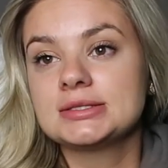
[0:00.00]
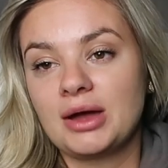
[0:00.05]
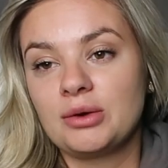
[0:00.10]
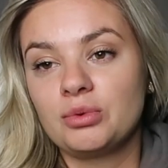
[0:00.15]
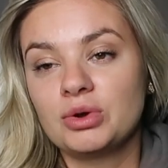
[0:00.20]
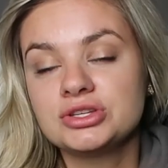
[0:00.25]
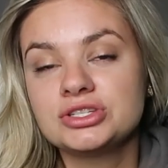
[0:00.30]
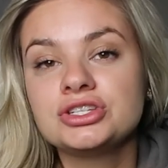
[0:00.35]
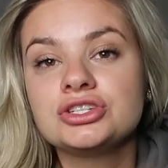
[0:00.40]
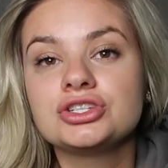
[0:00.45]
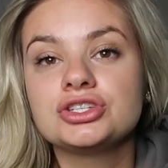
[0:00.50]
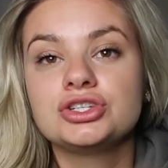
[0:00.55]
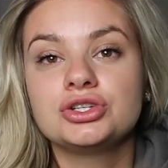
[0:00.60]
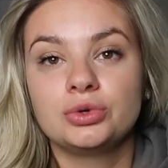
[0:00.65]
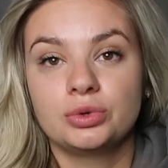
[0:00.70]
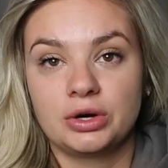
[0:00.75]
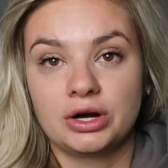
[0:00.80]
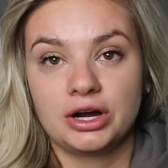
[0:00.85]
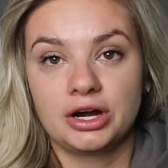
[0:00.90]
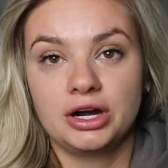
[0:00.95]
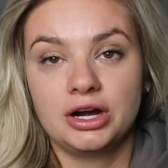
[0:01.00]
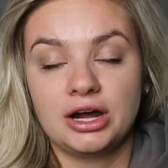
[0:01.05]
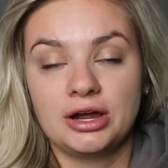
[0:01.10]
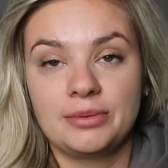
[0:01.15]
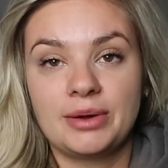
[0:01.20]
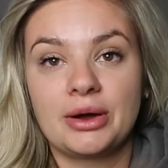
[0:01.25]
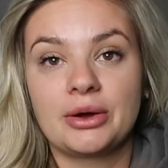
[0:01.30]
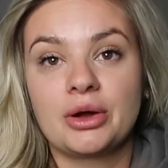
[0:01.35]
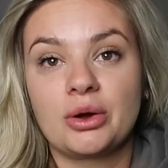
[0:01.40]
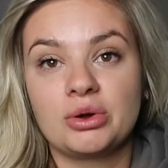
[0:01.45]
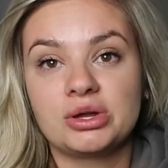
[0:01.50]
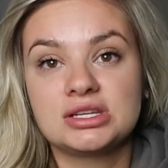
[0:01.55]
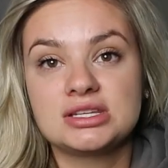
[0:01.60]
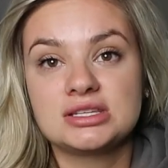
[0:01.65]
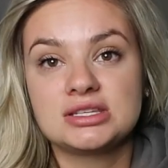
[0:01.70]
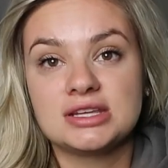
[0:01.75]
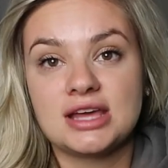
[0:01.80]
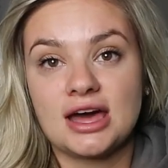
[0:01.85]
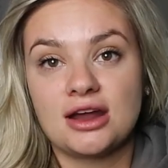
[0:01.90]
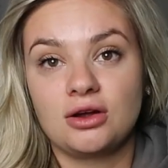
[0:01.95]
I wasn't sure about going to
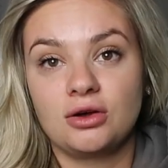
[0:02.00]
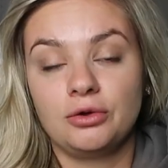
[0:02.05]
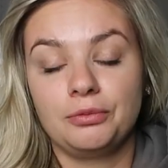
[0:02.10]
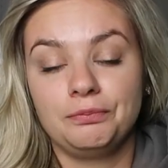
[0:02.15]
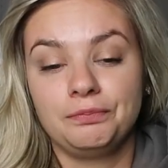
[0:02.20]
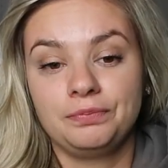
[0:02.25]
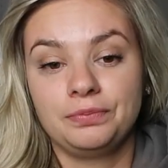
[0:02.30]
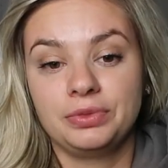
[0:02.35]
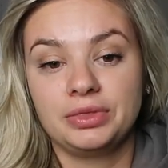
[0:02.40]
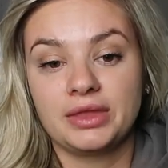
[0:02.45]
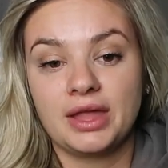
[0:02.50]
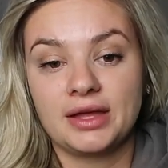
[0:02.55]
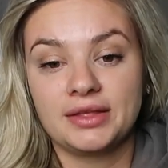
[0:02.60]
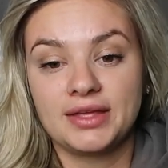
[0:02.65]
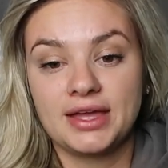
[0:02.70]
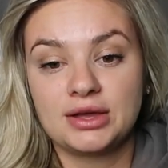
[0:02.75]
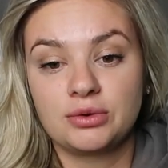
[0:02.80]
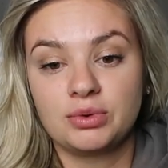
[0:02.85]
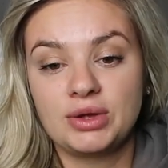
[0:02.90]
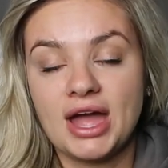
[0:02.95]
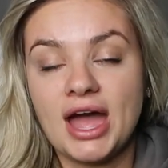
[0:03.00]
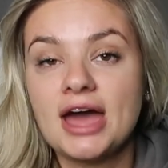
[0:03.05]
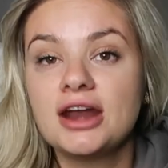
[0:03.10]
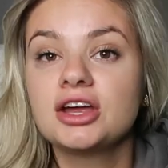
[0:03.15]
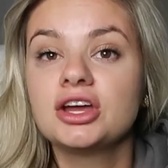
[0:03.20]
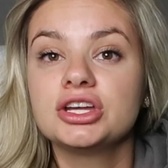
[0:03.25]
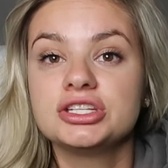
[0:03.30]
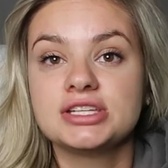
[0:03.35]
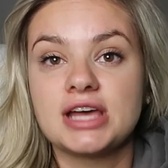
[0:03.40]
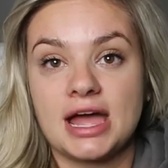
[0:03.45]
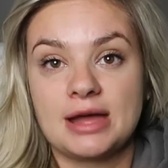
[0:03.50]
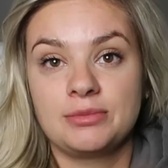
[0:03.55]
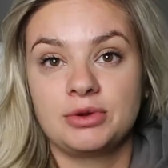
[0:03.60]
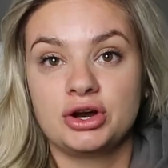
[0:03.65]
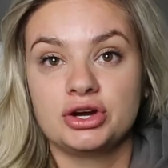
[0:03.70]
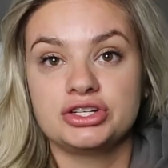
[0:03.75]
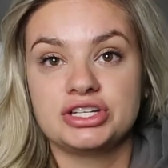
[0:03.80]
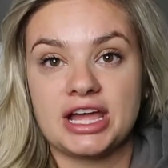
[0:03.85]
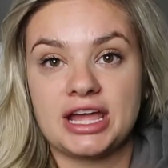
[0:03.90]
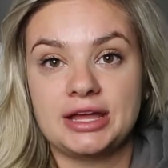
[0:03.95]
Seattle. Like, we had a good time on
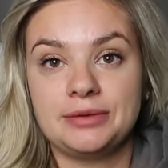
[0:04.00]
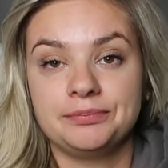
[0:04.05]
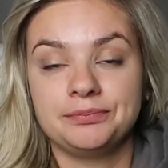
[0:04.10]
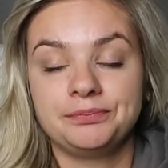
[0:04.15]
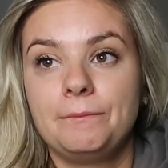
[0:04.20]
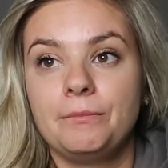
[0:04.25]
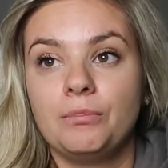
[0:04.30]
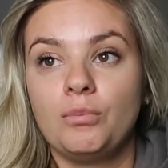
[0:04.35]
our date,